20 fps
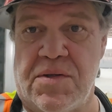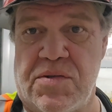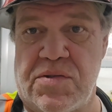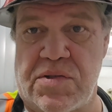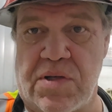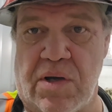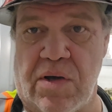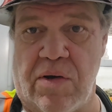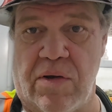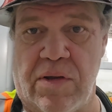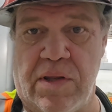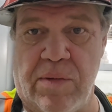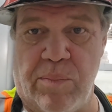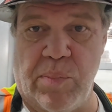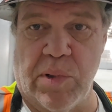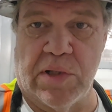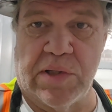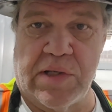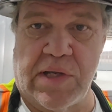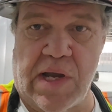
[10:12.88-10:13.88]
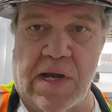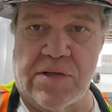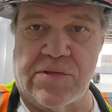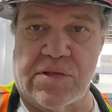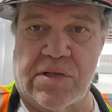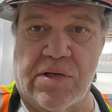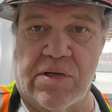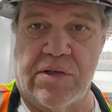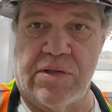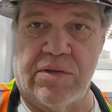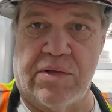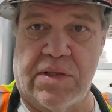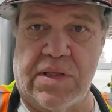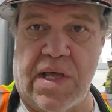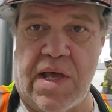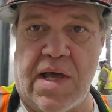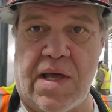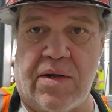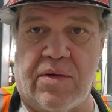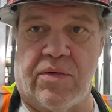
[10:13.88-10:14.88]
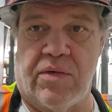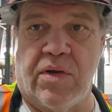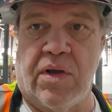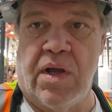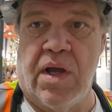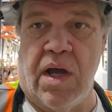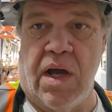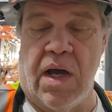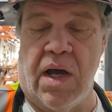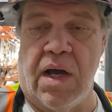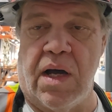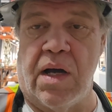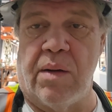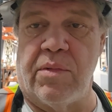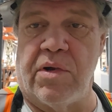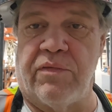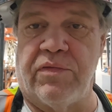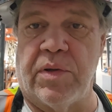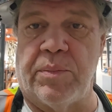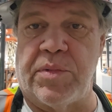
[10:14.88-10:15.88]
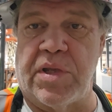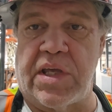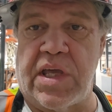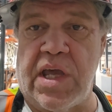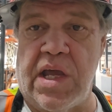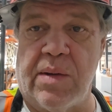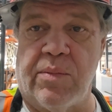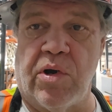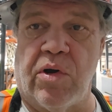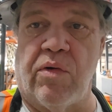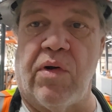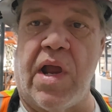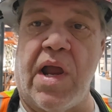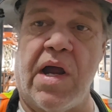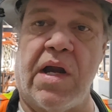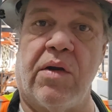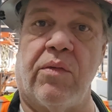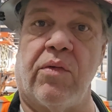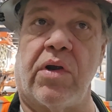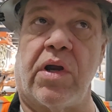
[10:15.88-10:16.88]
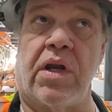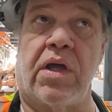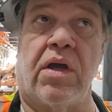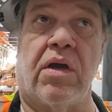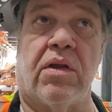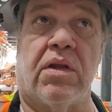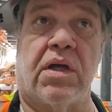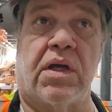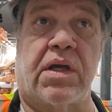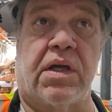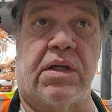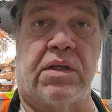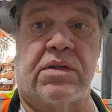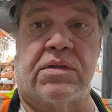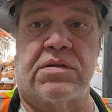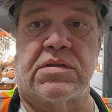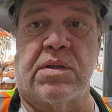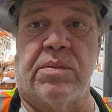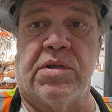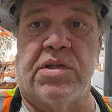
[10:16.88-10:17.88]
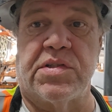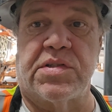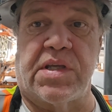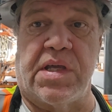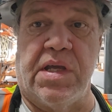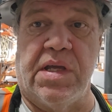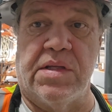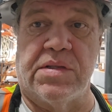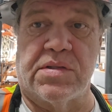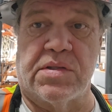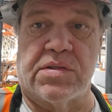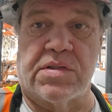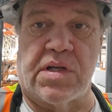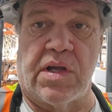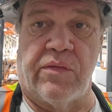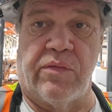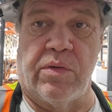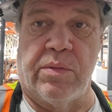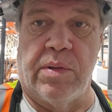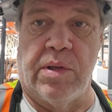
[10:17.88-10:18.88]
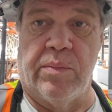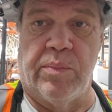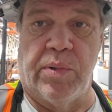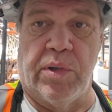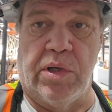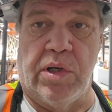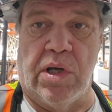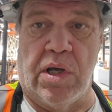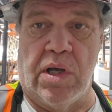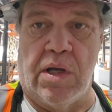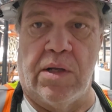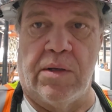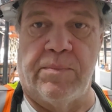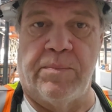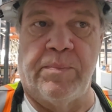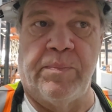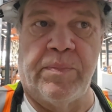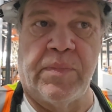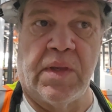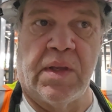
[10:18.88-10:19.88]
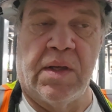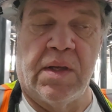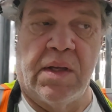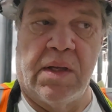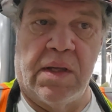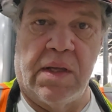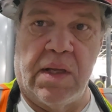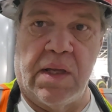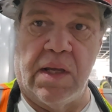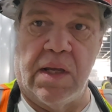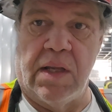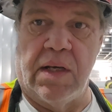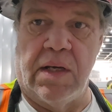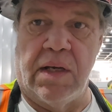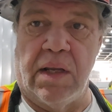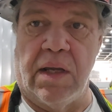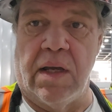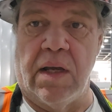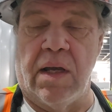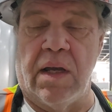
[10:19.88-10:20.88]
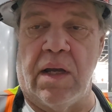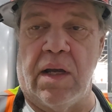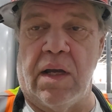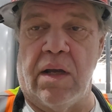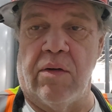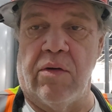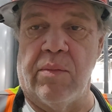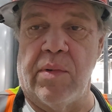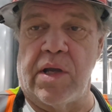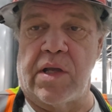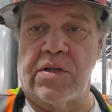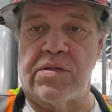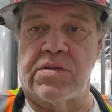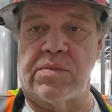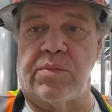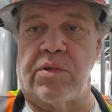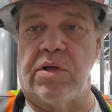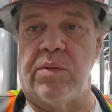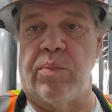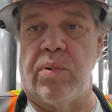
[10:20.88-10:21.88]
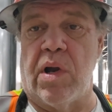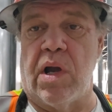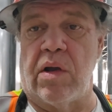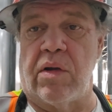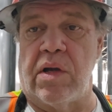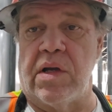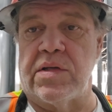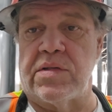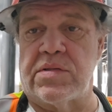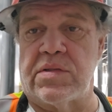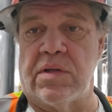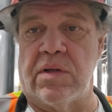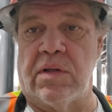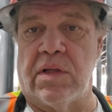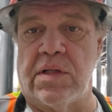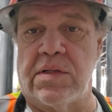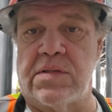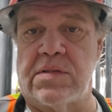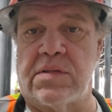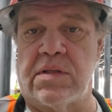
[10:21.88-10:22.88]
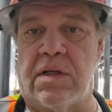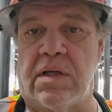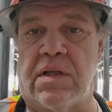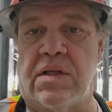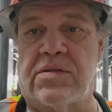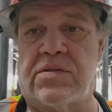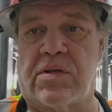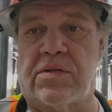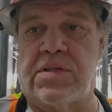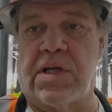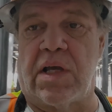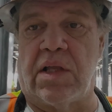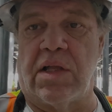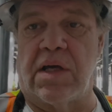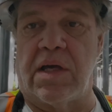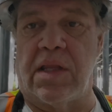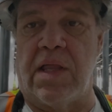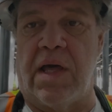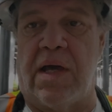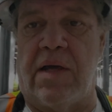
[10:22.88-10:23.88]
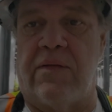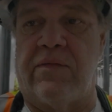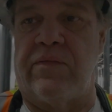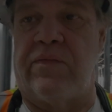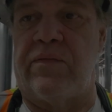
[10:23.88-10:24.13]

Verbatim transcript: So the building guys are here doing that. Uh, I'm gonna flip the camera around and we're gonna go look at some of the skins and stuff we've been putting on. And uh, we're making some good progress. So let's, uh, let's go take a look at that.